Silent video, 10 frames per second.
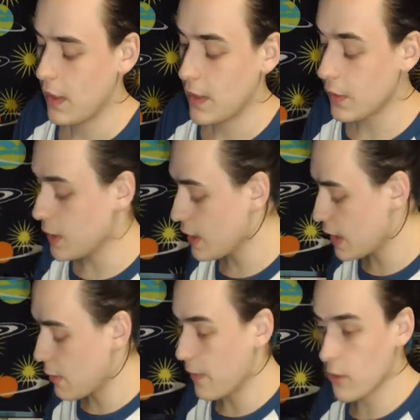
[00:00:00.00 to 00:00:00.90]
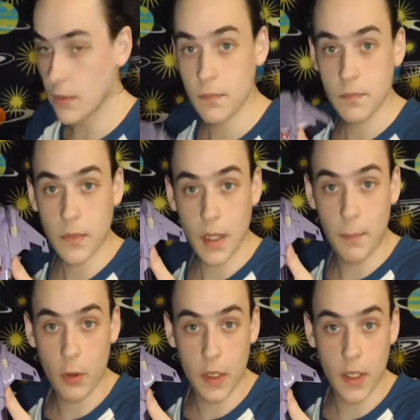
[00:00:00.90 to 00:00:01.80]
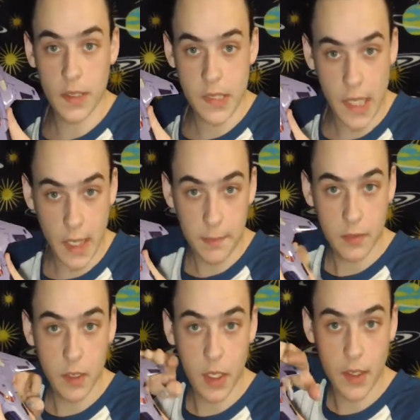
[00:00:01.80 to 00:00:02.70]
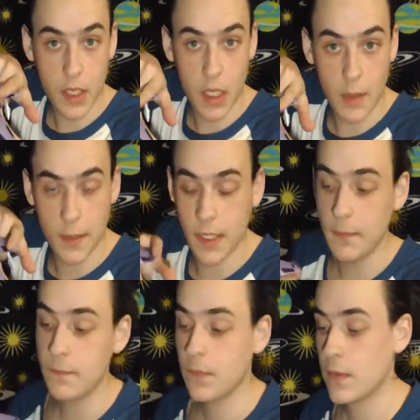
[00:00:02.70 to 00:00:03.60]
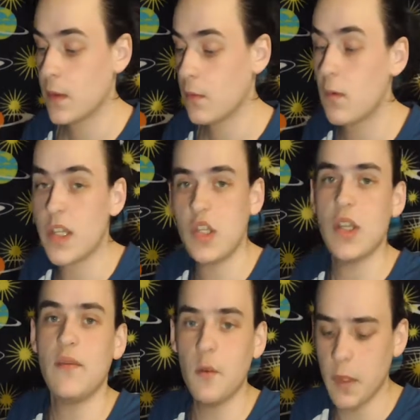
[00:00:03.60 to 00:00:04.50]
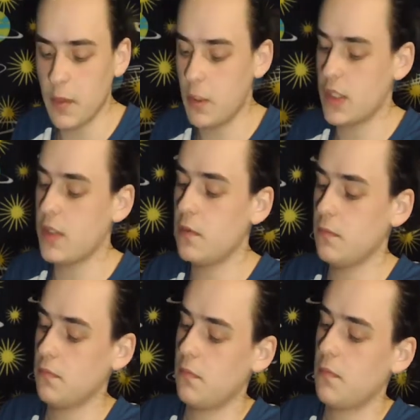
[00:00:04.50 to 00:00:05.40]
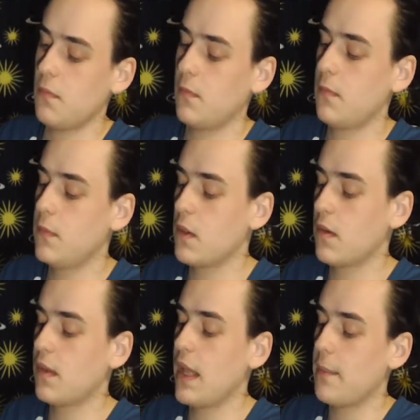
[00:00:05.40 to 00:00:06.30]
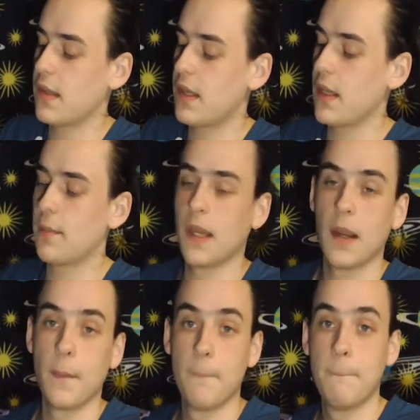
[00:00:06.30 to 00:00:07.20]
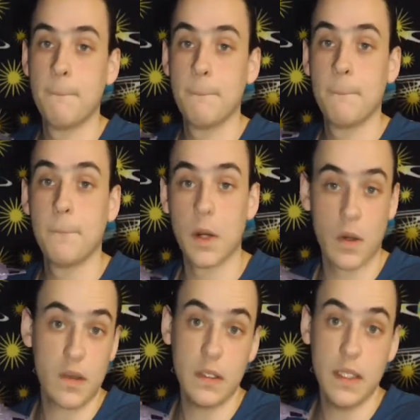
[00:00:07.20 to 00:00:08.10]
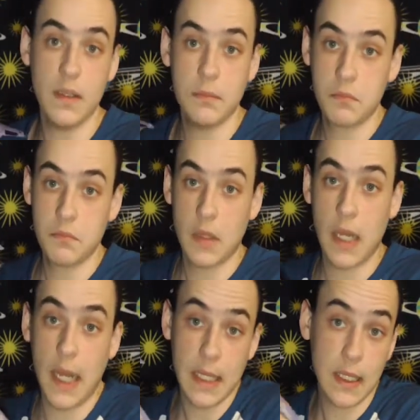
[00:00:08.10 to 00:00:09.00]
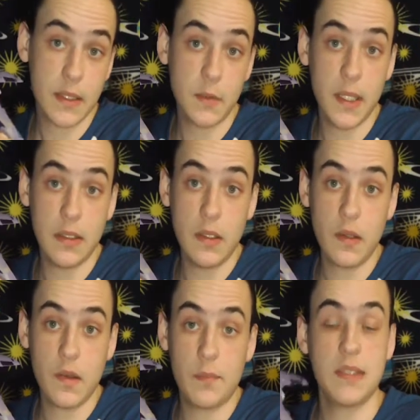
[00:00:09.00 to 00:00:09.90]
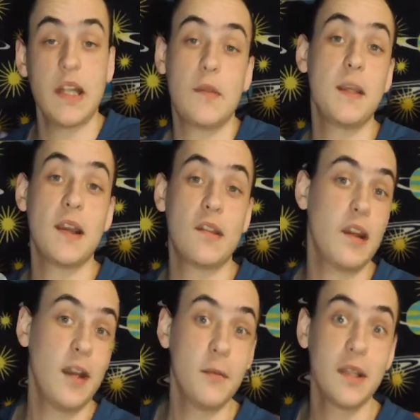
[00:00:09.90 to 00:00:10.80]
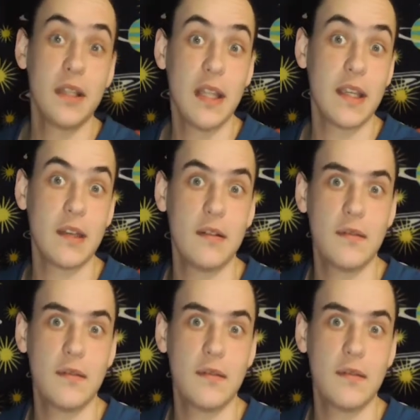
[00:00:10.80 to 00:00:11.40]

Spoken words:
There is, however, a port on the top, on the cockpit, which, if you really want to, you can slap his gun up there. Personally, I like the way it looks, but that's because I really like